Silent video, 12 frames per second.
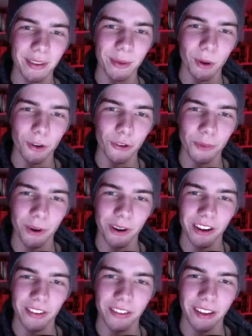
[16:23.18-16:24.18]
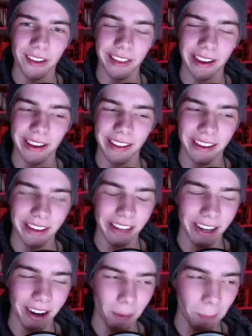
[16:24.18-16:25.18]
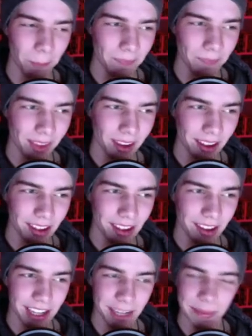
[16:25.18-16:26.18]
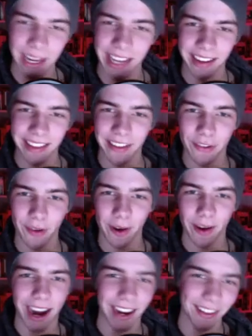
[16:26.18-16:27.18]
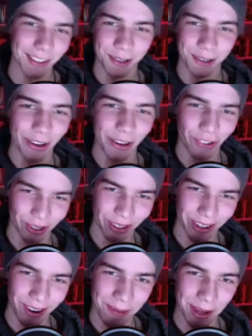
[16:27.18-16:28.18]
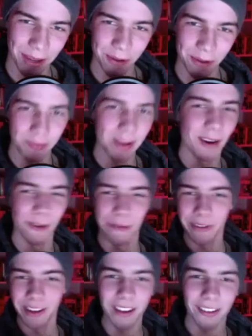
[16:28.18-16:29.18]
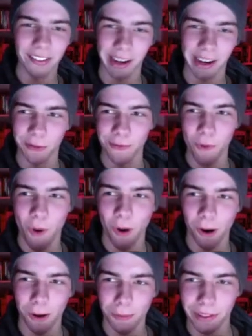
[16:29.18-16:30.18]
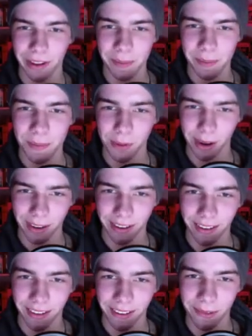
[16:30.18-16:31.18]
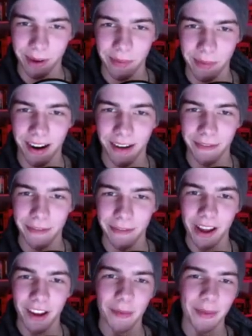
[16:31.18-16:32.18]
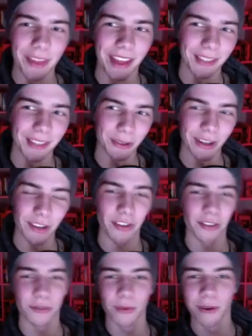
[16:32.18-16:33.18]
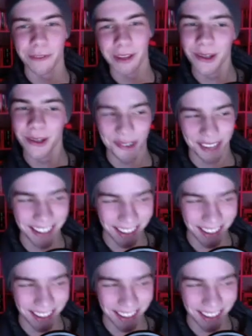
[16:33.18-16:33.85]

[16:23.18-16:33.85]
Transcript: worst part is that, like, they in the beginning they try to hide the creature, you know, by doing POVs like a warmth, like Predator ripoff. But then the creature is revealed,